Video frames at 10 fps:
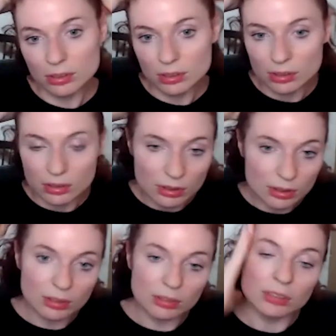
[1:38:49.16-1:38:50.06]
sort of read
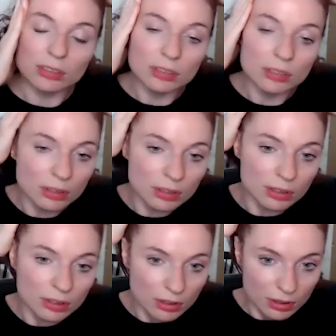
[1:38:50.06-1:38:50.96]
their soul.
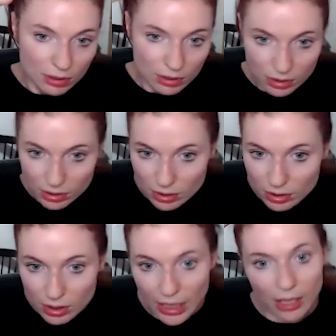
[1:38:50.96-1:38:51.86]
Maybe there's
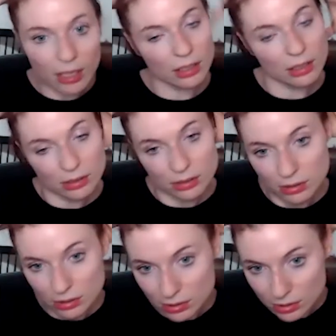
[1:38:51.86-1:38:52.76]
more beauty in that
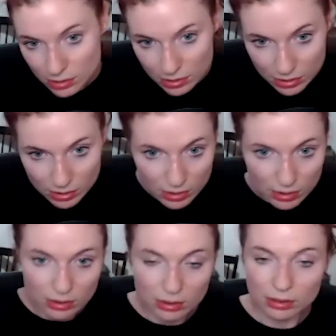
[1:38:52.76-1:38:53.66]
for me, because in the
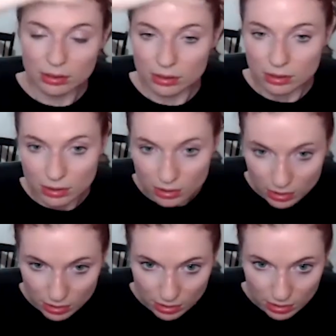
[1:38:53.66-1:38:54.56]
equilibrium,
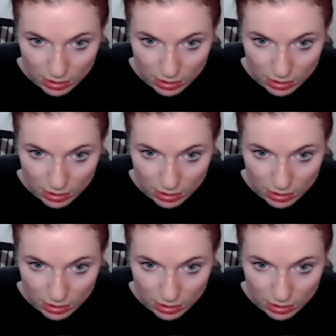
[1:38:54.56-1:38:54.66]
